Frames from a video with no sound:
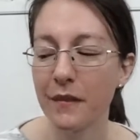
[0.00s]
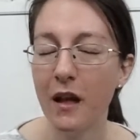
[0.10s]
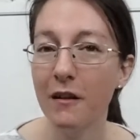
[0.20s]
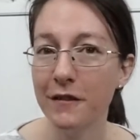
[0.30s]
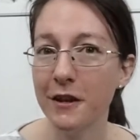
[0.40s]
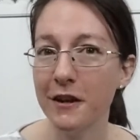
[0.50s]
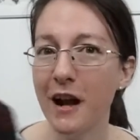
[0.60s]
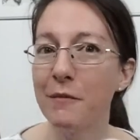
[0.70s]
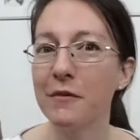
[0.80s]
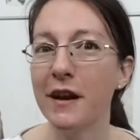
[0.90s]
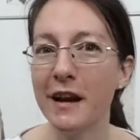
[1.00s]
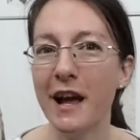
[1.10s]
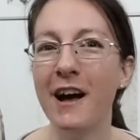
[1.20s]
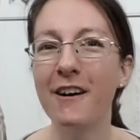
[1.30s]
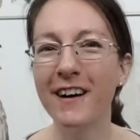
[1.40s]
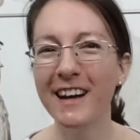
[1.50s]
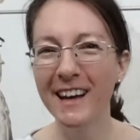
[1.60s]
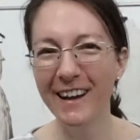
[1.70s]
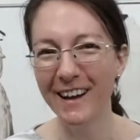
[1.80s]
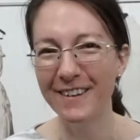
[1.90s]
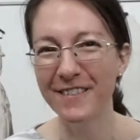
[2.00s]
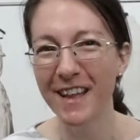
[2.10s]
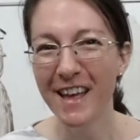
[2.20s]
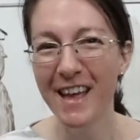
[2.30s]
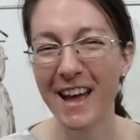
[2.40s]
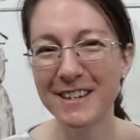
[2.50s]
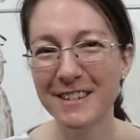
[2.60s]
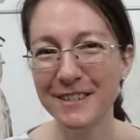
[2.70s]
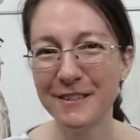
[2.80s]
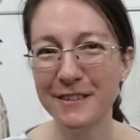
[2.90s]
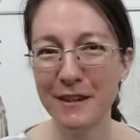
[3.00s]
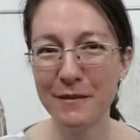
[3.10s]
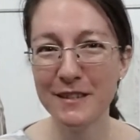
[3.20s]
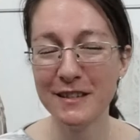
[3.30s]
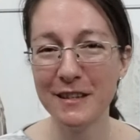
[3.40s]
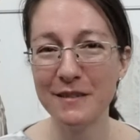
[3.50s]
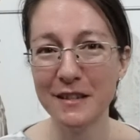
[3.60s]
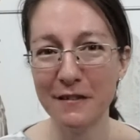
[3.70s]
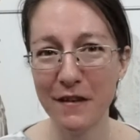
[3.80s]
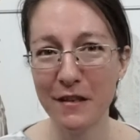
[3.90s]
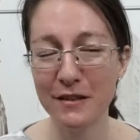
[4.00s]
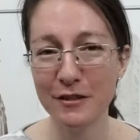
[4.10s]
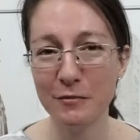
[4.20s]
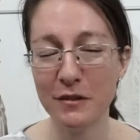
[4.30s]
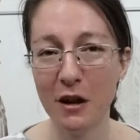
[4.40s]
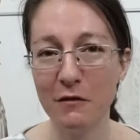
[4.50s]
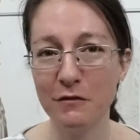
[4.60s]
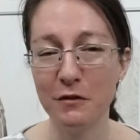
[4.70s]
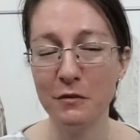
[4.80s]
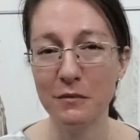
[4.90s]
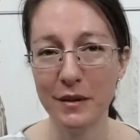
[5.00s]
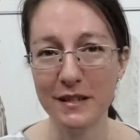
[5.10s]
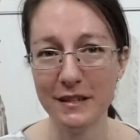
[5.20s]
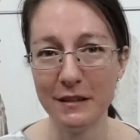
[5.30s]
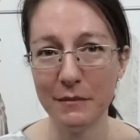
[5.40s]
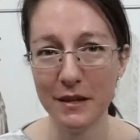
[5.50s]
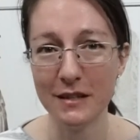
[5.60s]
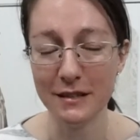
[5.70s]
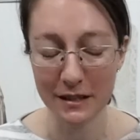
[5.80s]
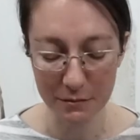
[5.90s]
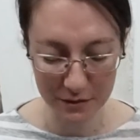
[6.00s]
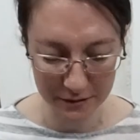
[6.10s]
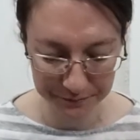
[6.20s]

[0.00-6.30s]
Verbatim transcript: I'll figure it out, but right now I just use it on my sleeves, and I found that super helpful when pressing my seams.